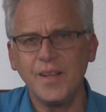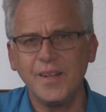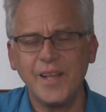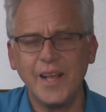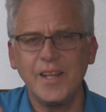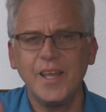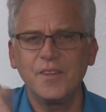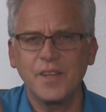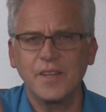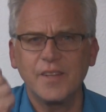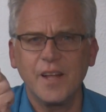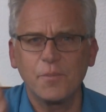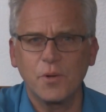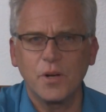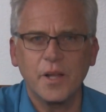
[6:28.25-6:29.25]
the idea is I
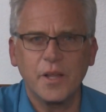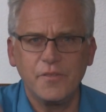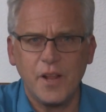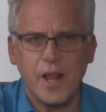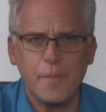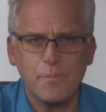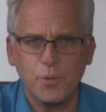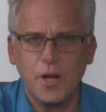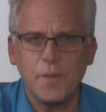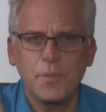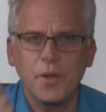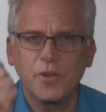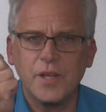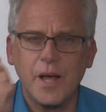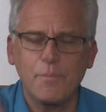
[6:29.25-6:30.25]
said, I'm going to give you that print
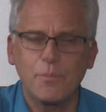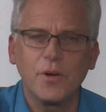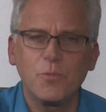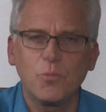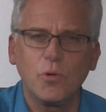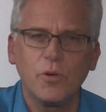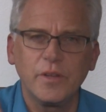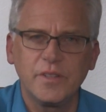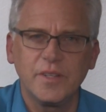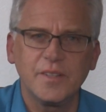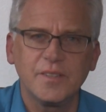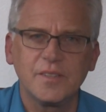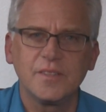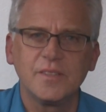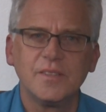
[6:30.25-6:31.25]
because that print will
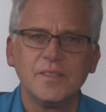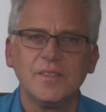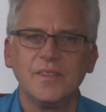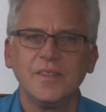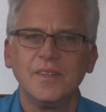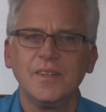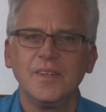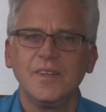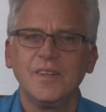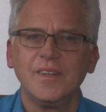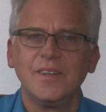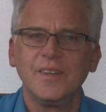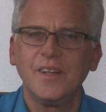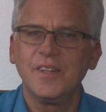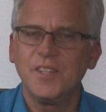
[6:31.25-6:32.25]
exist.
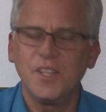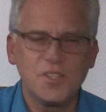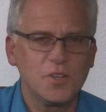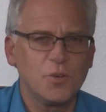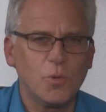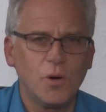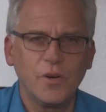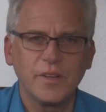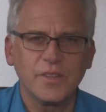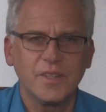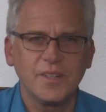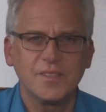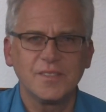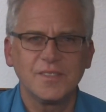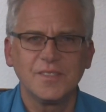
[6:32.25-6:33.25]
A digital won't
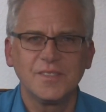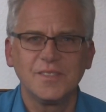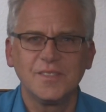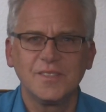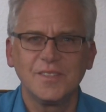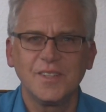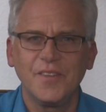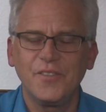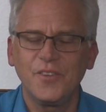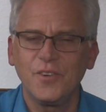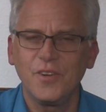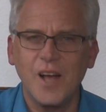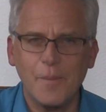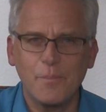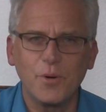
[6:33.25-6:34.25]
exist. If you're
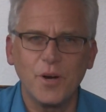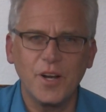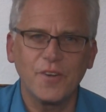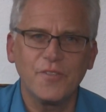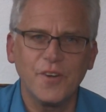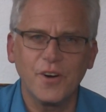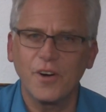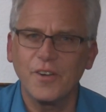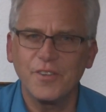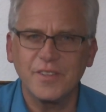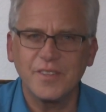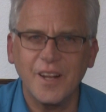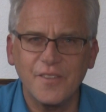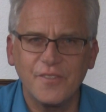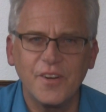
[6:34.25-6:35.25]
not printing your photographs,
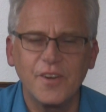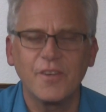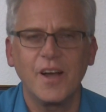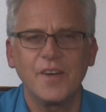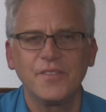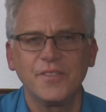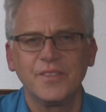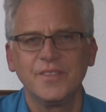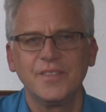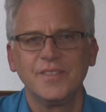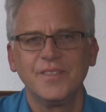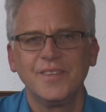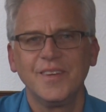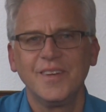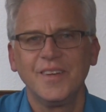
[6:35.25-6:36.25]
it's not a photograph.
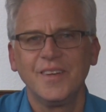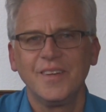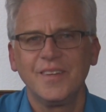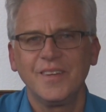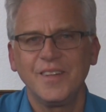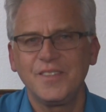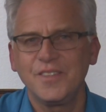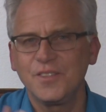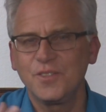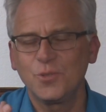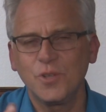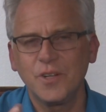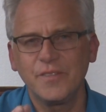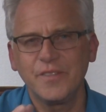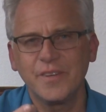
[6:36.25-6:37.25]
It's just
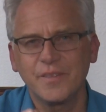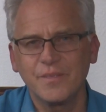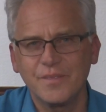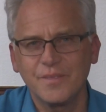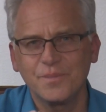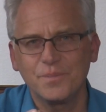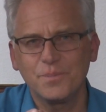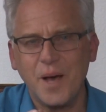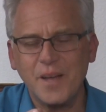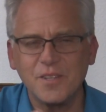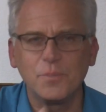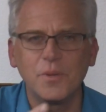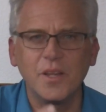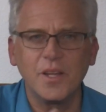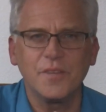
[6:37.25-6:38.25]
sort of the
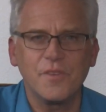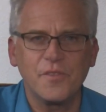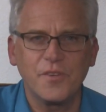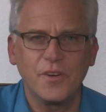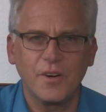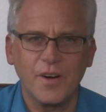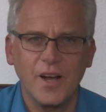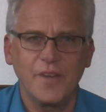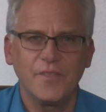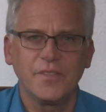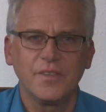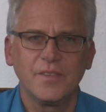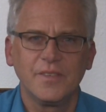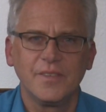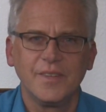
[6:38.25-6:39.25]
possibility of a photograph.
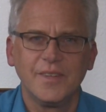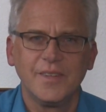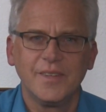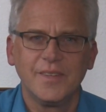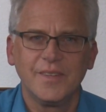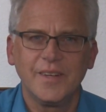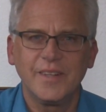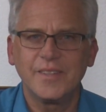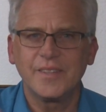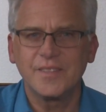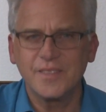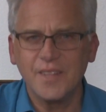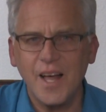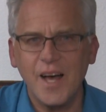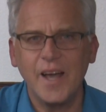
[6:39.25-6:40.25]
It's a
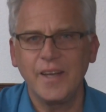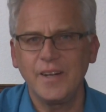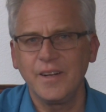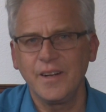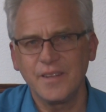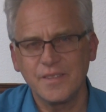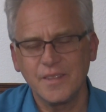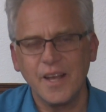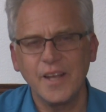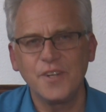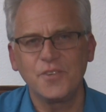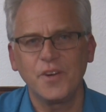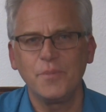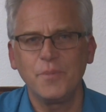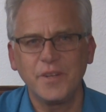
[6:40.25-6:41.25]
slide in a slide
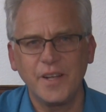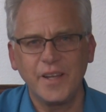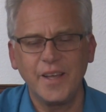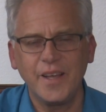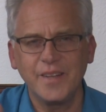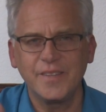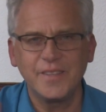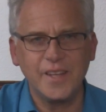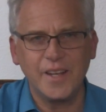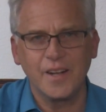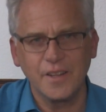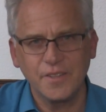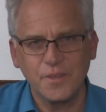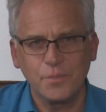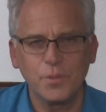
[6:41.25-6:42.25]
tray, but you can't see it
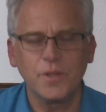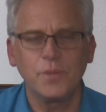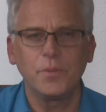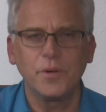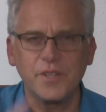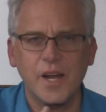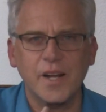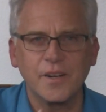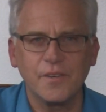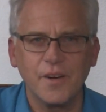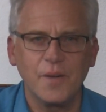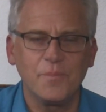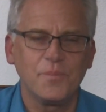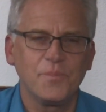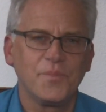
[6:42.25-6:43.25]
unless you put the projector up.